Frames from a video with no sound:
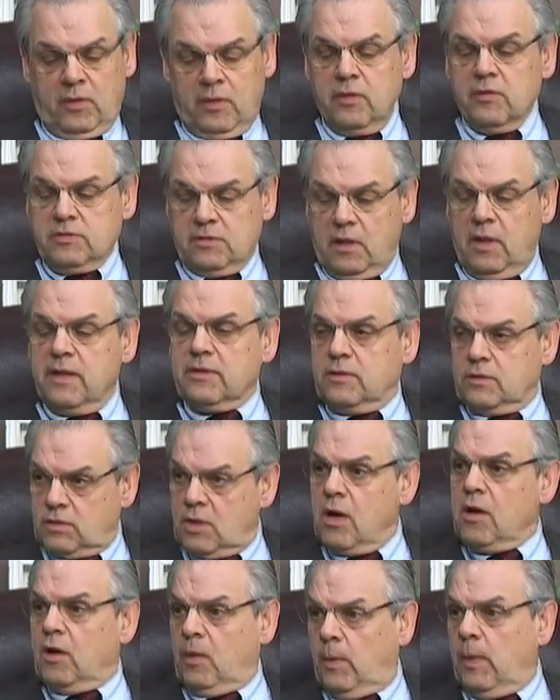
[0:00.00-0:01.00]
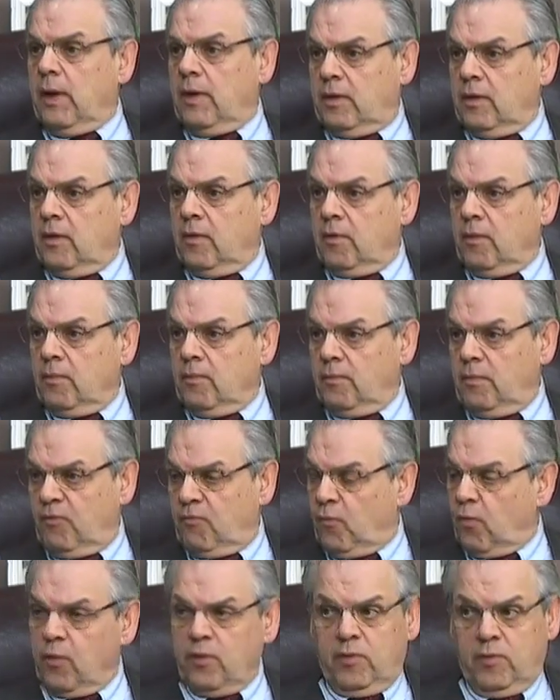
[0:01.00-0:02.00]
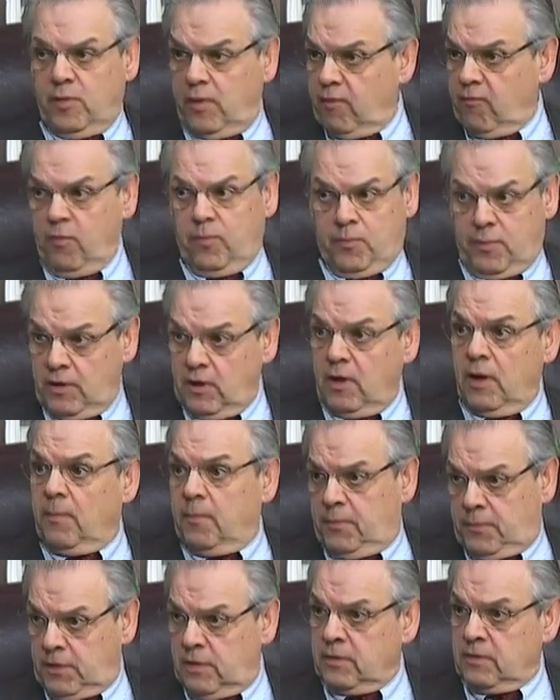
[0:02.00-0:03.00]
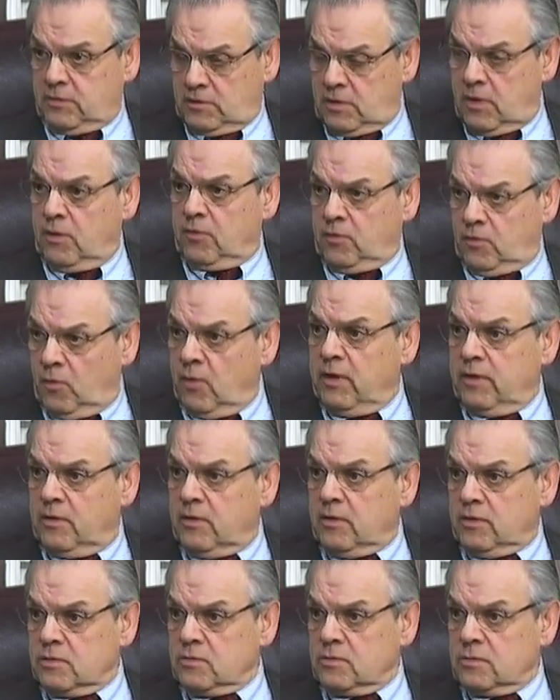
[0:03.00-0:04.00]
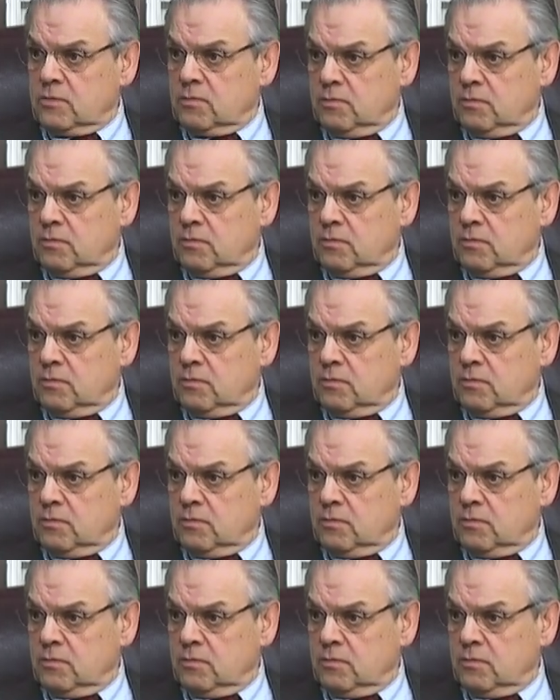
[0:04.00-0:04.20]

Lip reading: there's a lot to talk about here before you ever pick up a pen to start to write this.